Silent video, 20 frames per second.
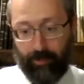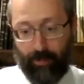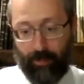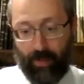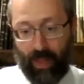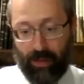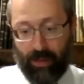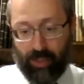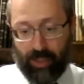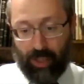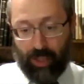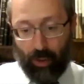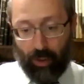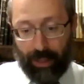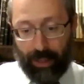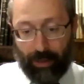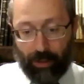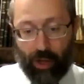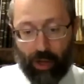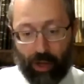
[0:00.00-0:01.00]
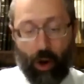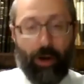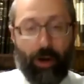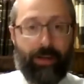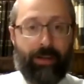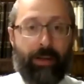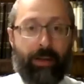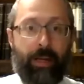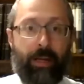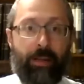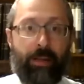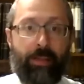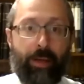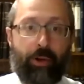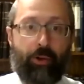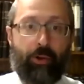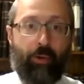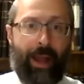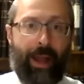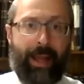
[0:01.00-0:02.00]
so a little garden, the
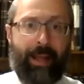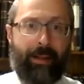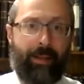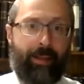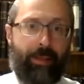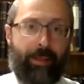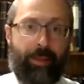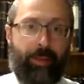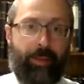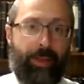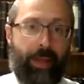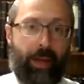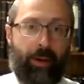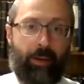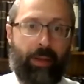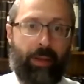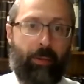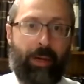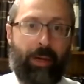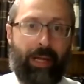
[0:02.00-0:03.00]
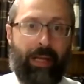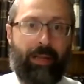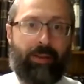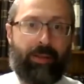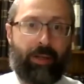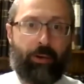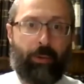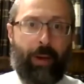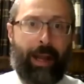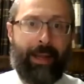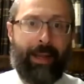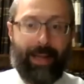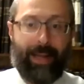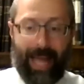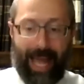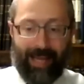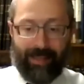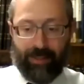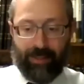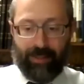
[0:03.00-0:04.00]
grain, there they would eat the grain
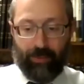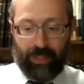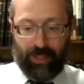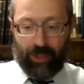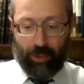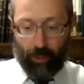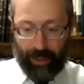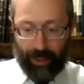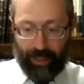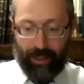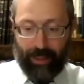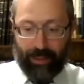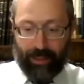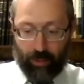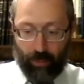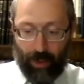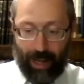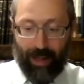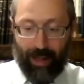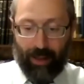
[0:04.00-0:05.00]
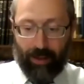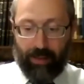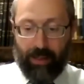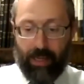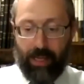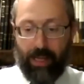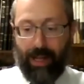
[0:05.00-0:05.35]
as it was green as well,